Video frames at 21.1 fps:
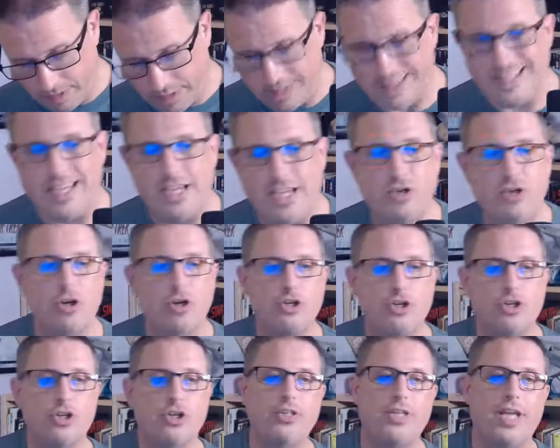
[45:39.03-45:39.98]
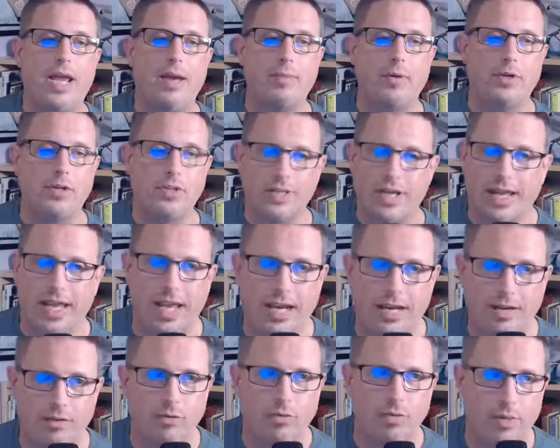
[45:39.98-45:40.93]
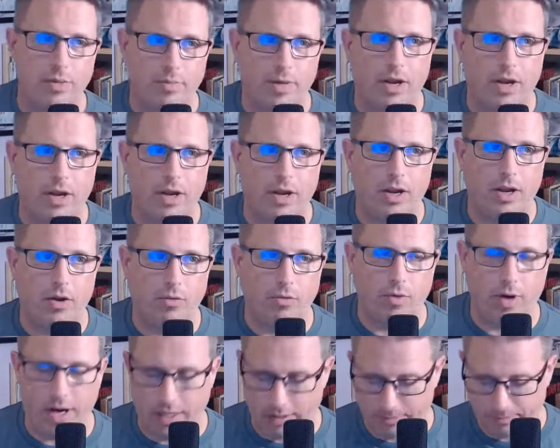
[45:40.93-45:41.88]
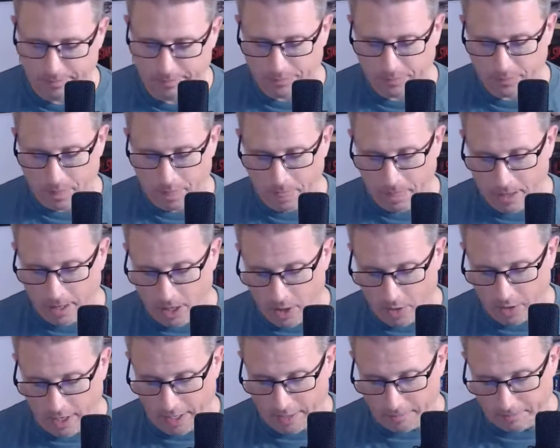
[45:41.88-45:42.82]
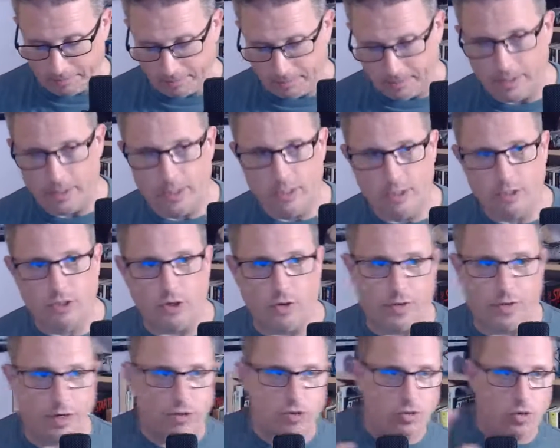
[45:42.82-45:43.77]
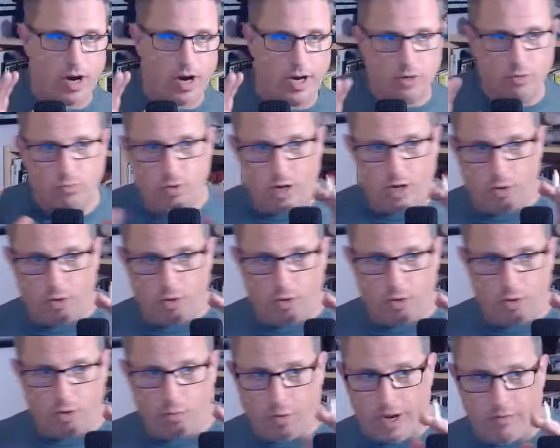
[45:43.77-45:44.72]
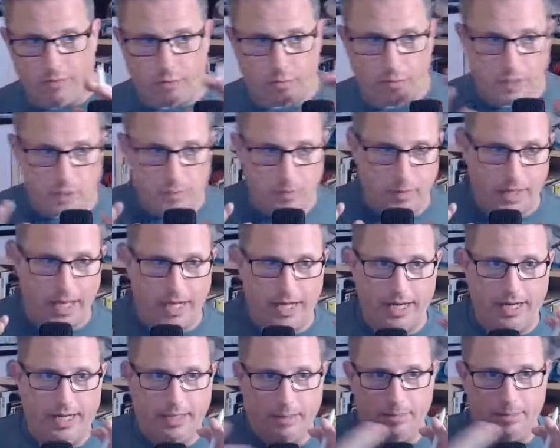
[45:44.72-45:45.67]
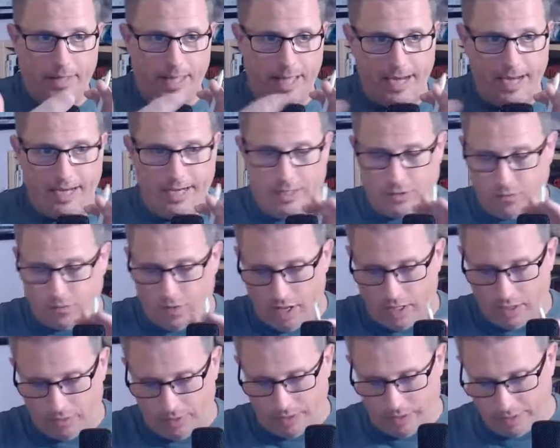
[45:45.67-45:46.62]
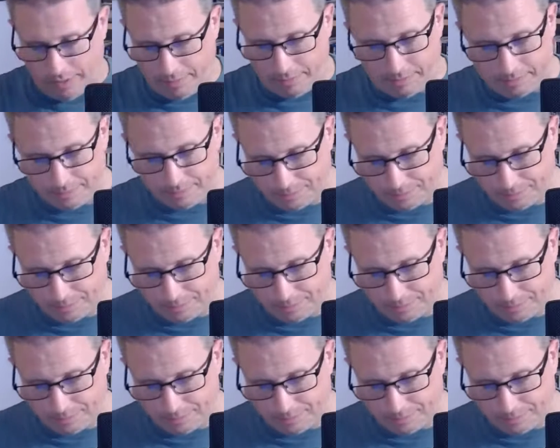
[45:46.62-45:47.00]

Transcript: the inertial dampeners. I can't even read my own writing. Okay, so they're trying to run away from this planet, and the planet is following them.